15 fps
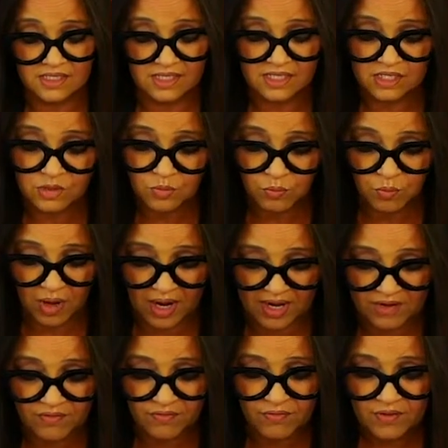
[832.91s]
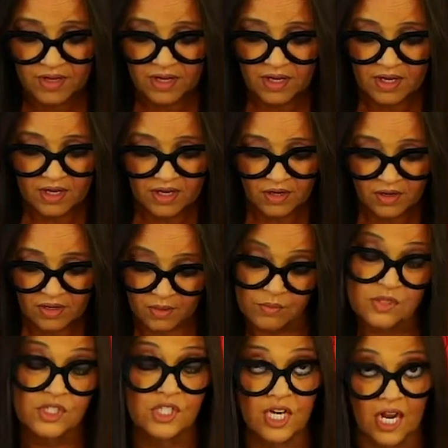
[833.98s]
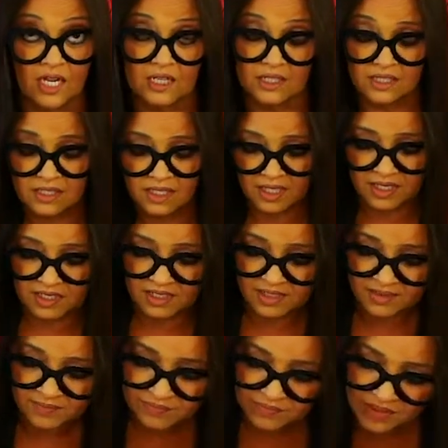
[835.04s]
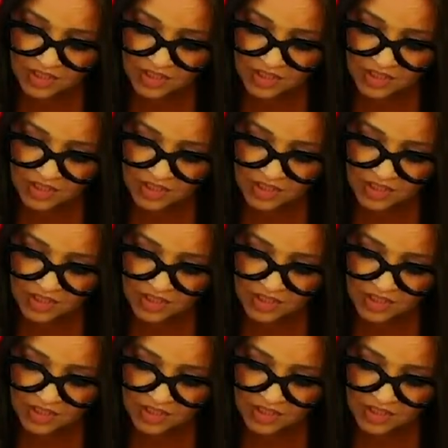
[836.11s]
his wife, her name was Jacqueline Kennedy.